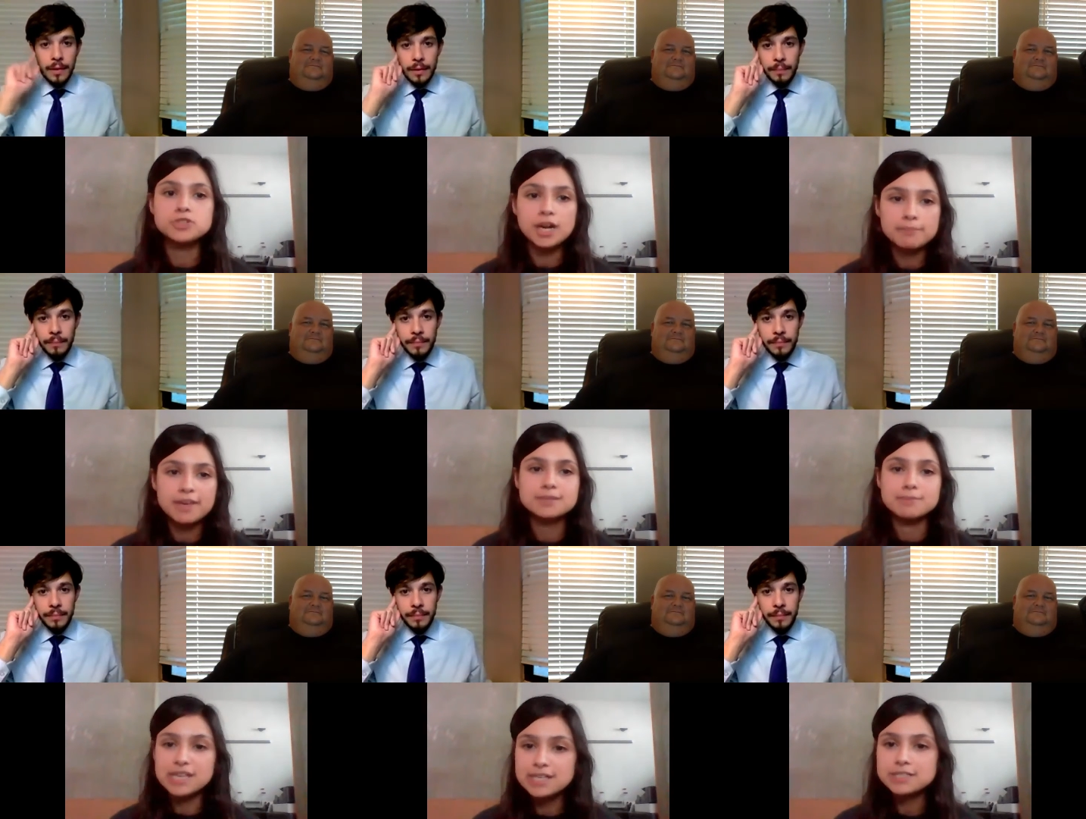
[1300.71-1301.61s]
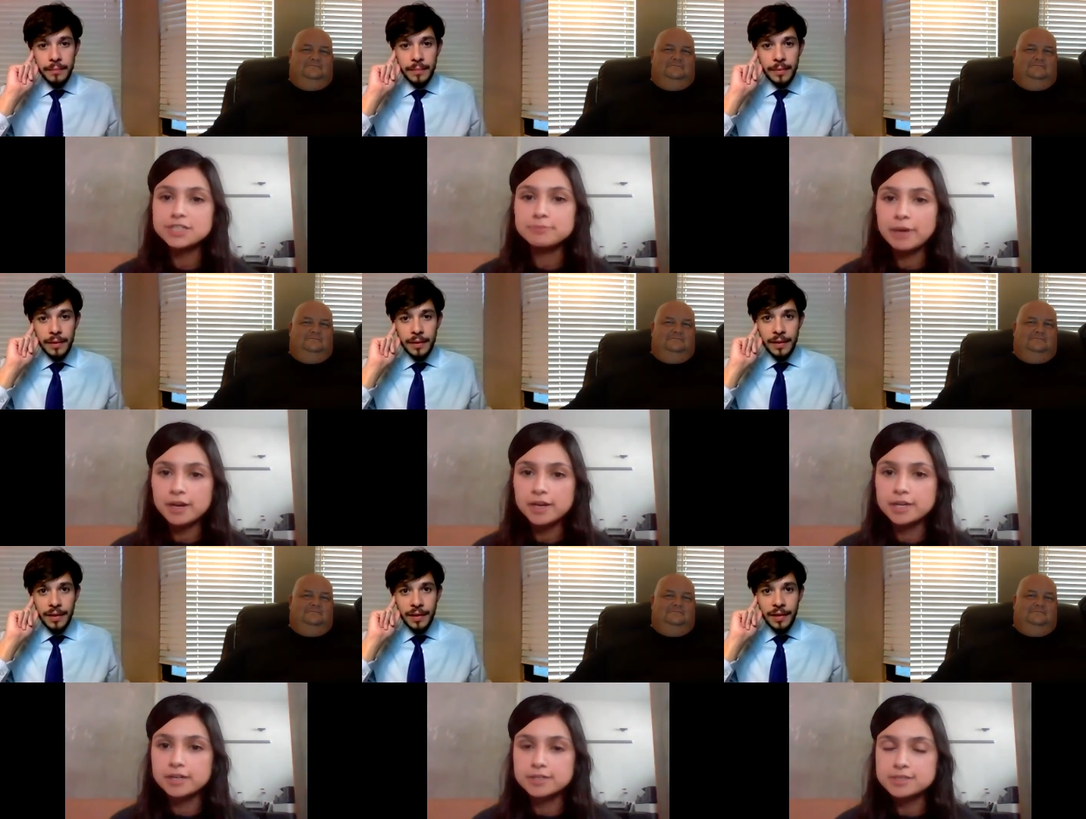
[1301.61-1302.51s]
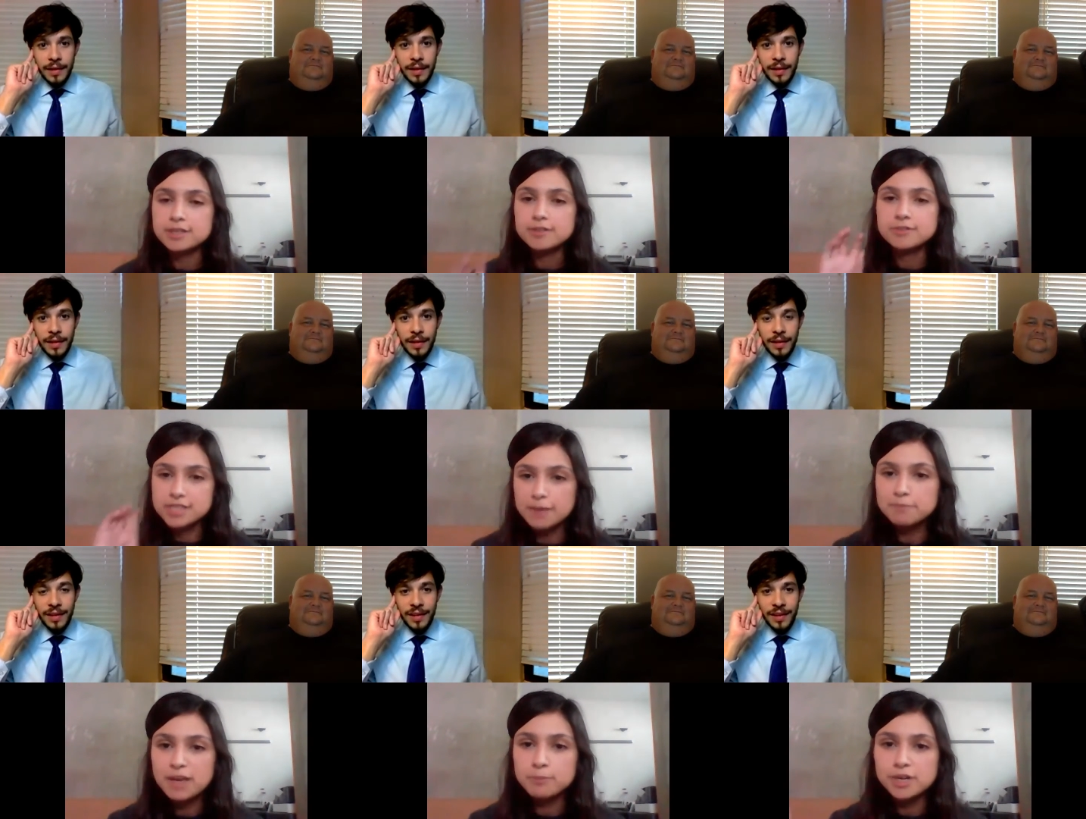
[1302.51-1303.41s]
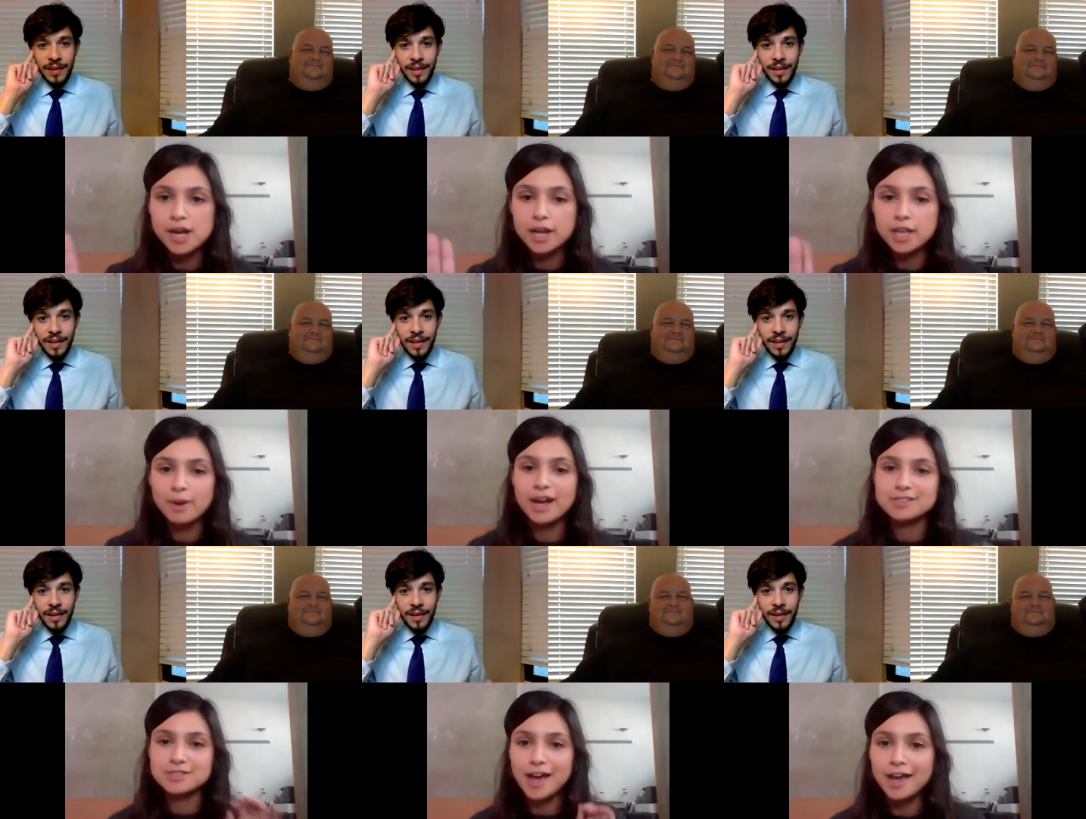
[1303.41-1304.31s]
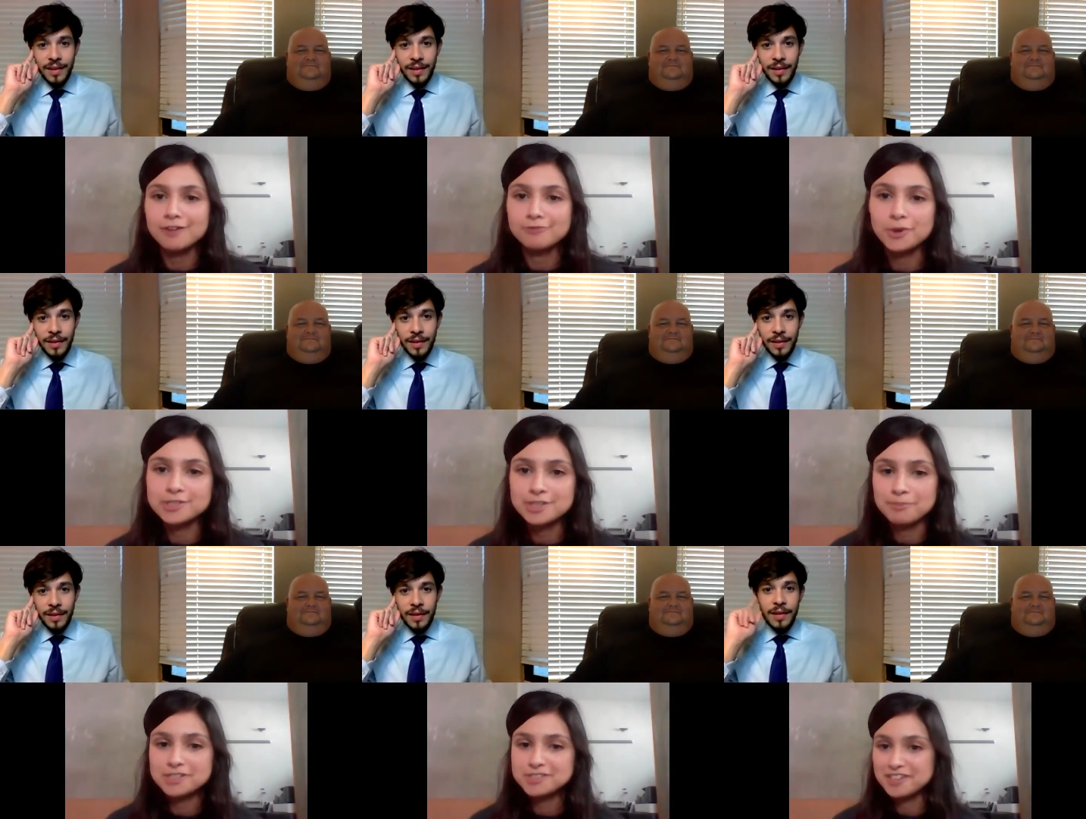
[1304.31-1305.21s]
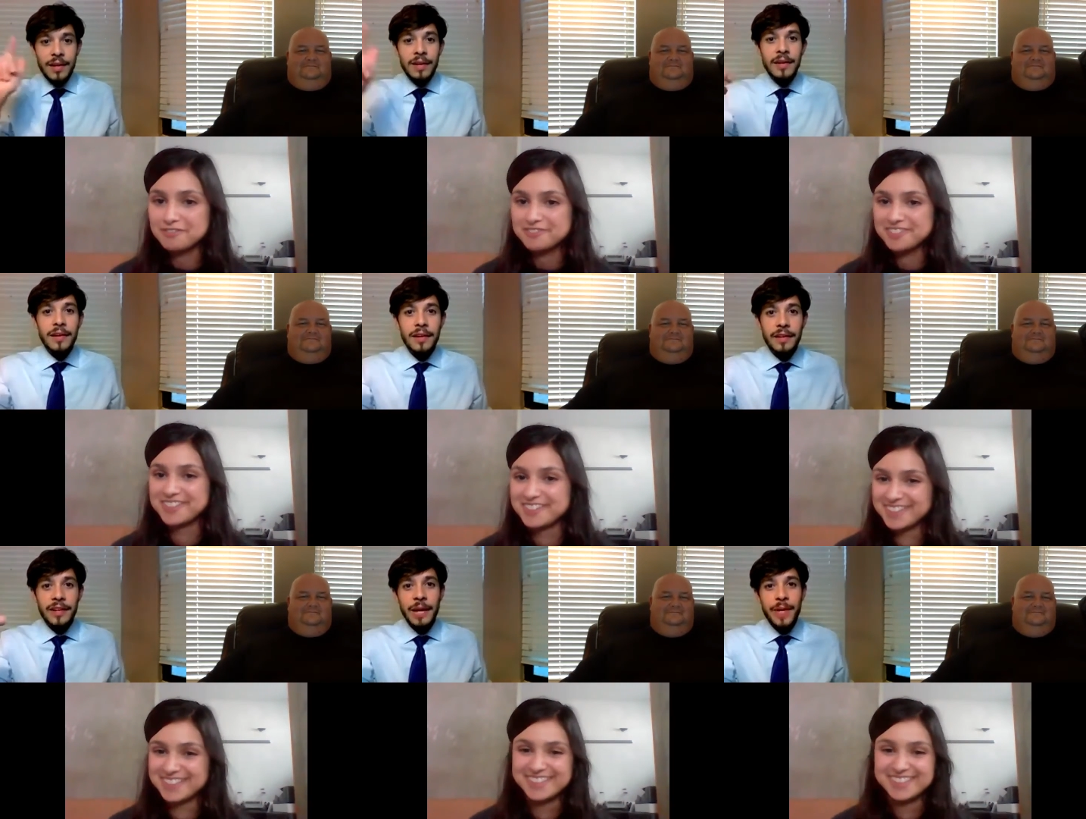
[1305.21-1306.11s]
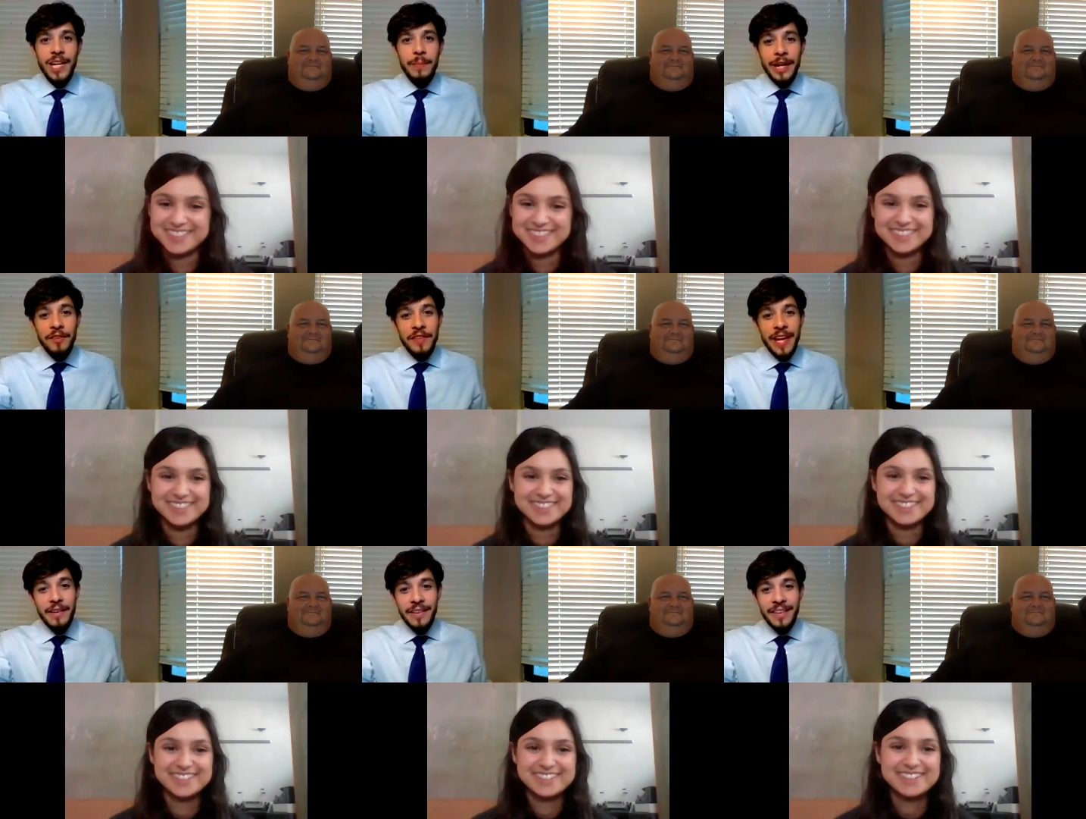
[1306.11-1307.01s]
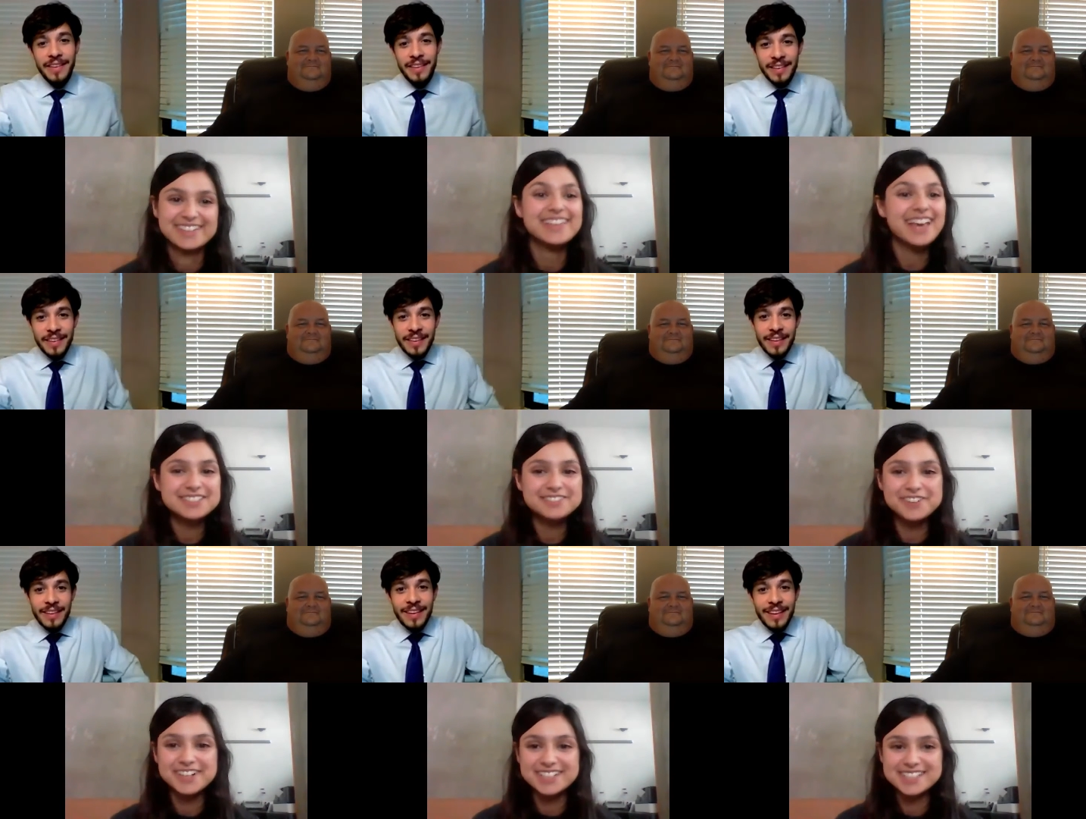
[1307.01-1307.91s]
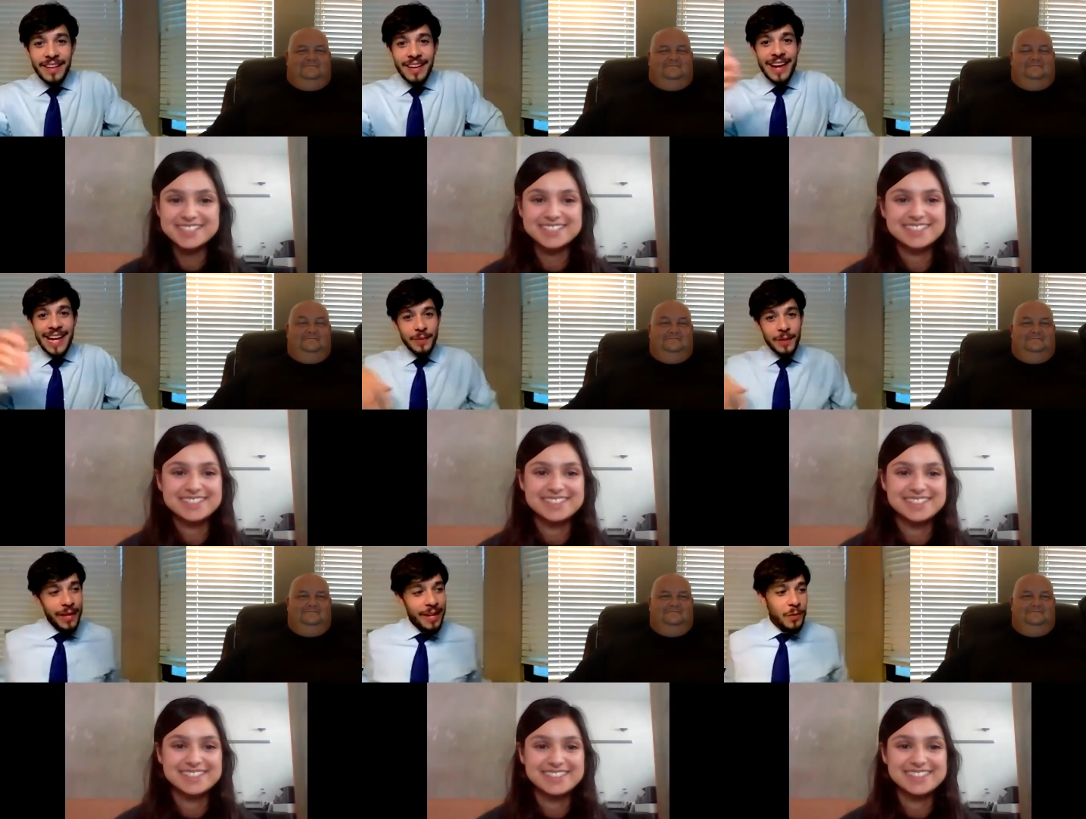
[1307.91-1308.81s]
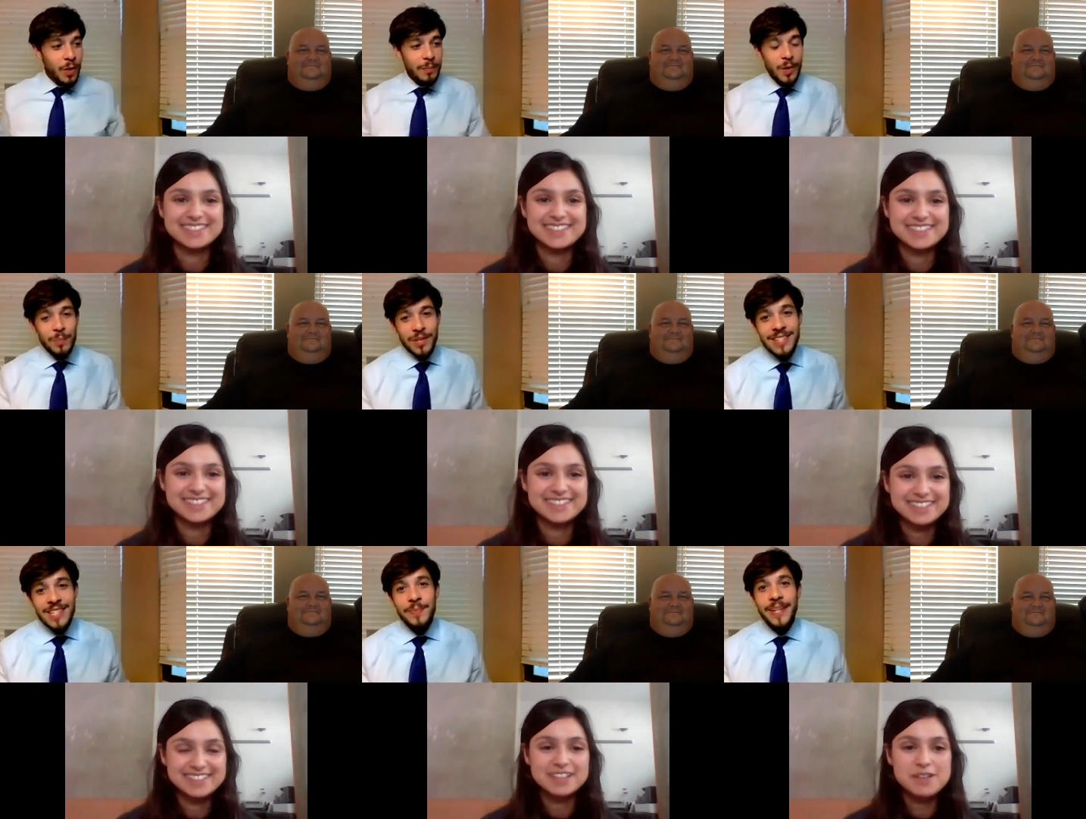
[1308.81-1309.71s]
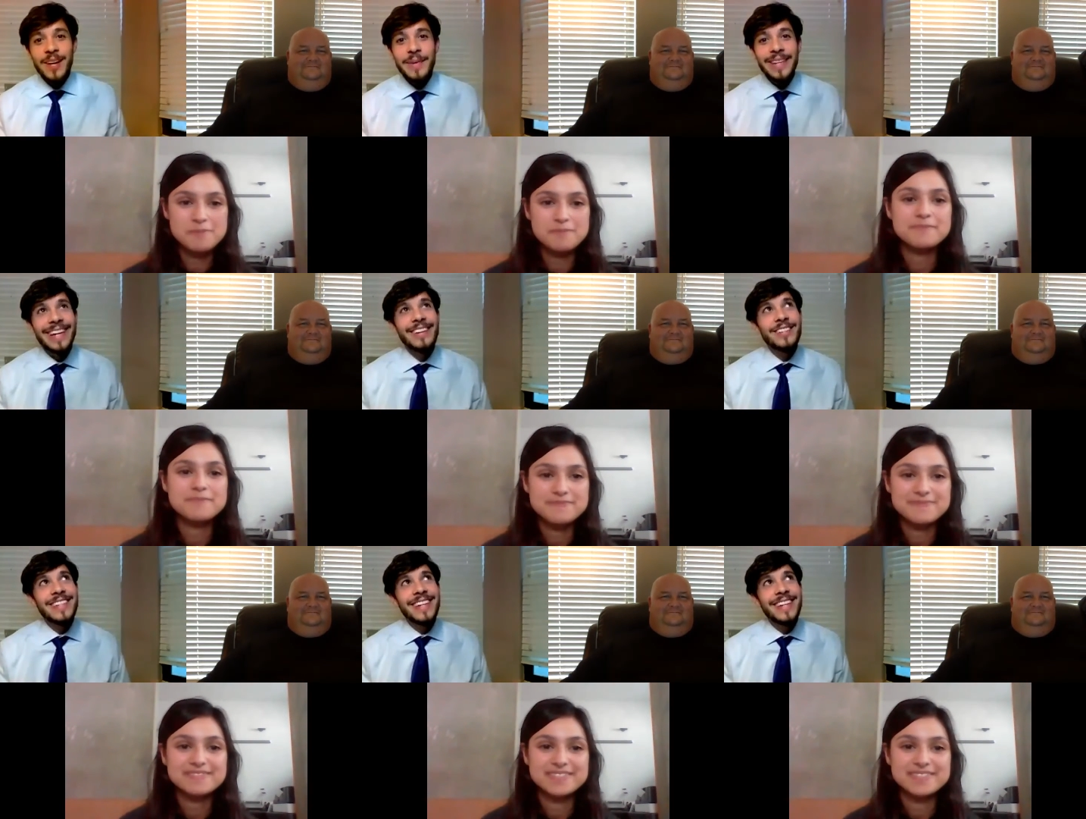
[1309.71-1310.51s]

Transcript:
Speaker 1: to make some easier barriers to keep them preoccupied so I can focus on my stuff.
Speaker 2: Can I piggyback off that? Yes, of course. As we read more and more books, it's becoming like you're seeing the